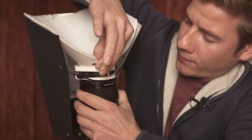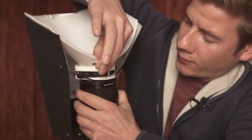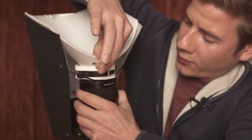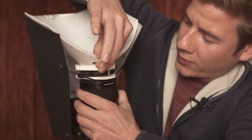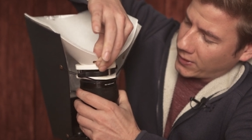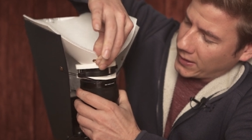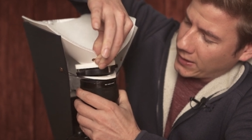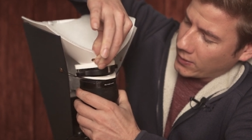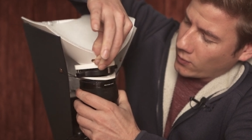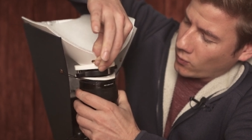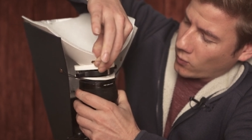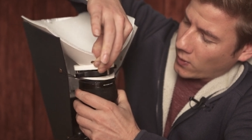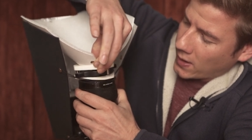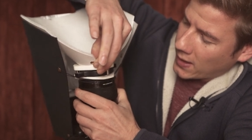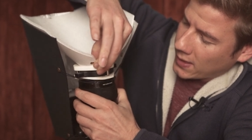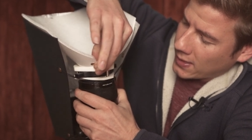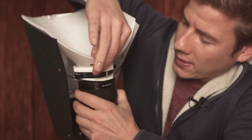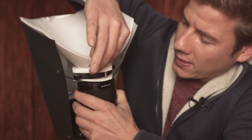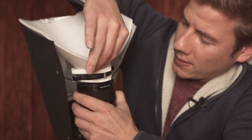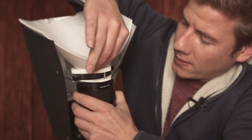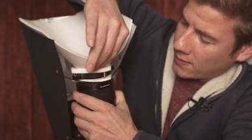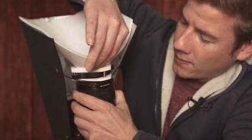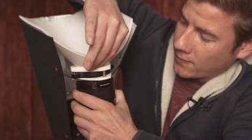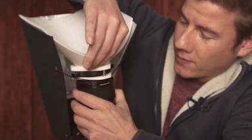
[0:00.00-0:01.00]
pretty
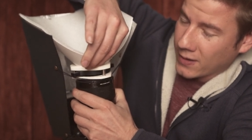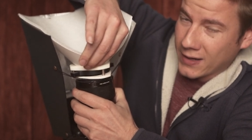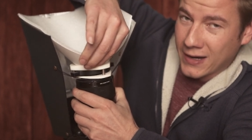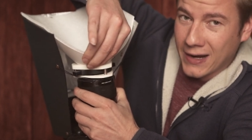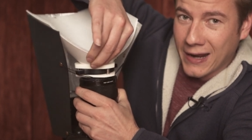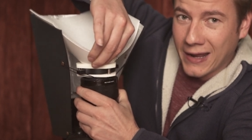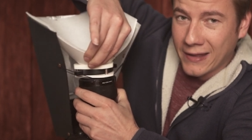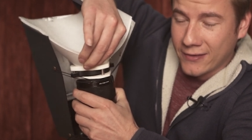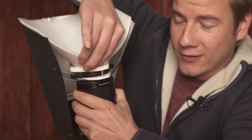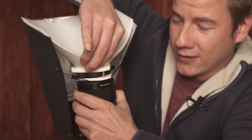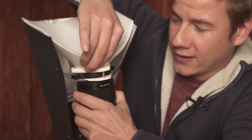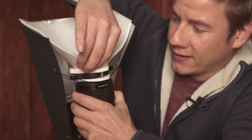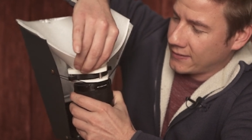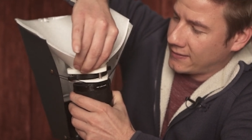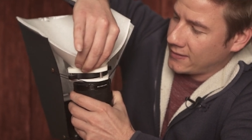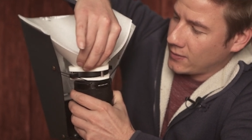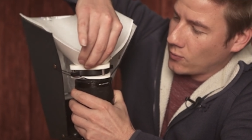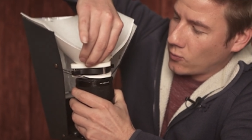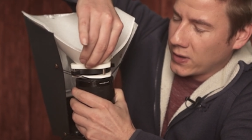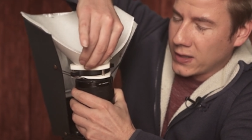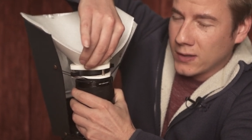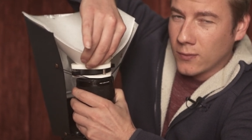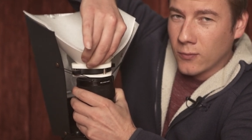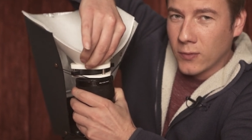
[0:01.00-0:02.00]
well. But as you can see,
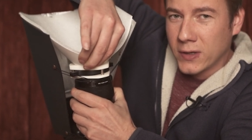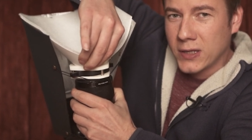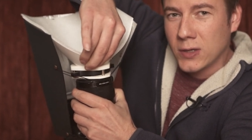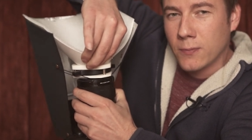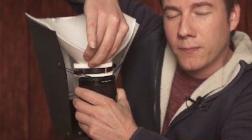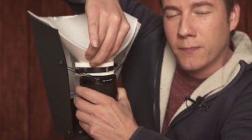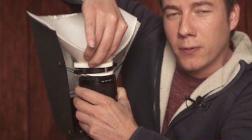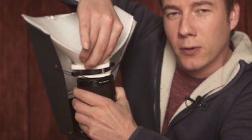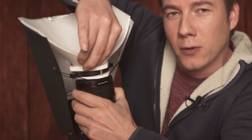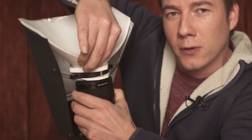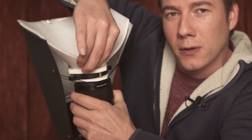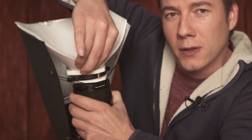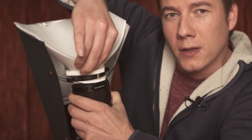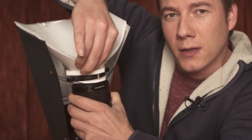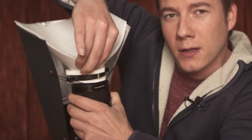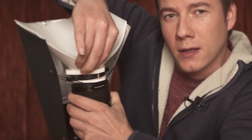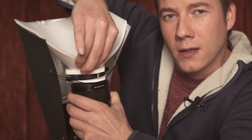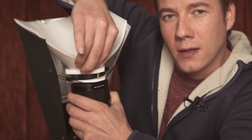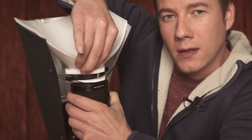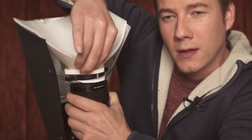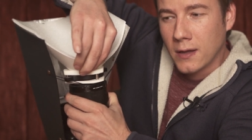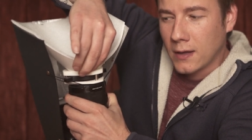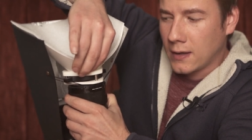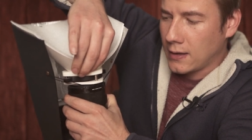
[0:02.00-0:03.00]
when, when you pull,
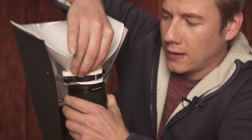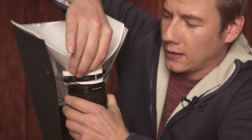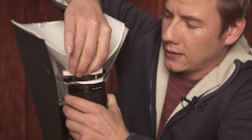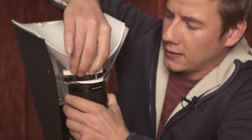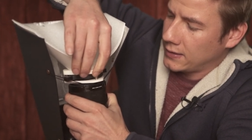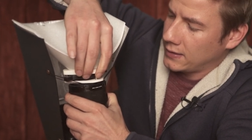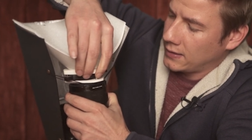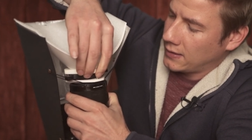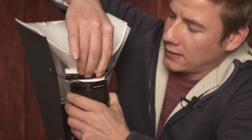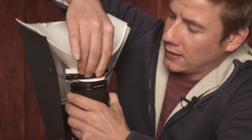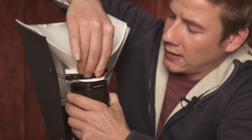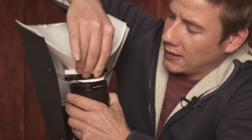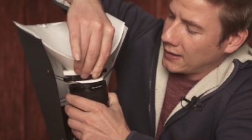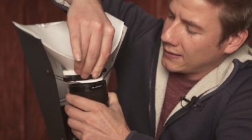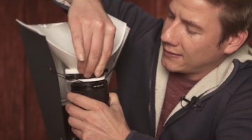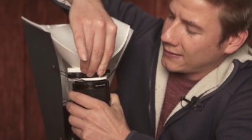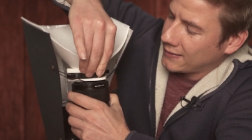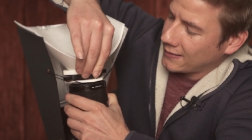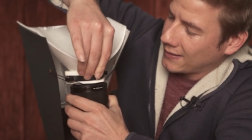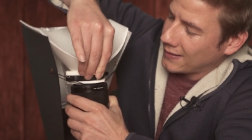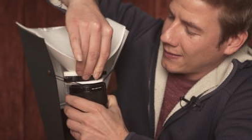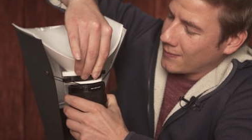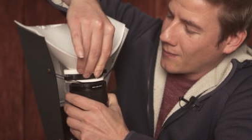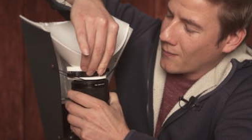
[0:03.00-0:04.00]

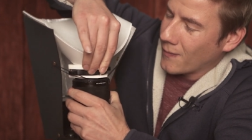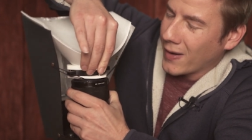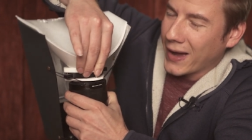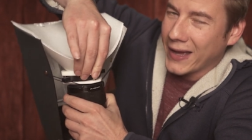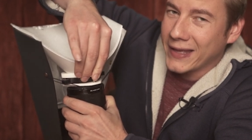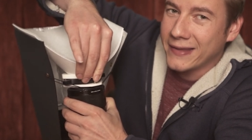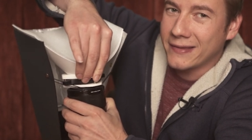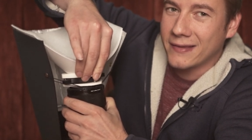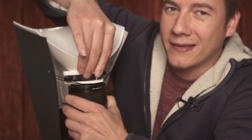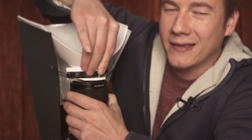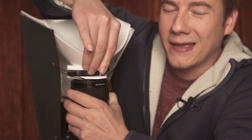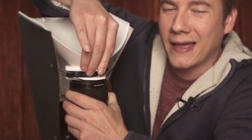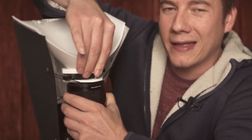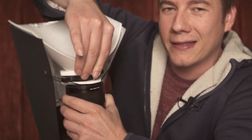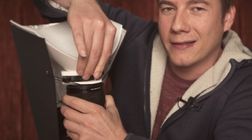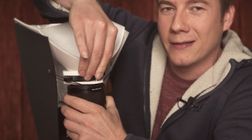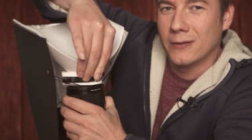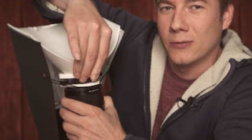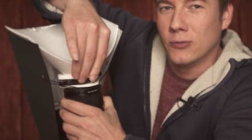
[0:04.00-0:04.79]
it might get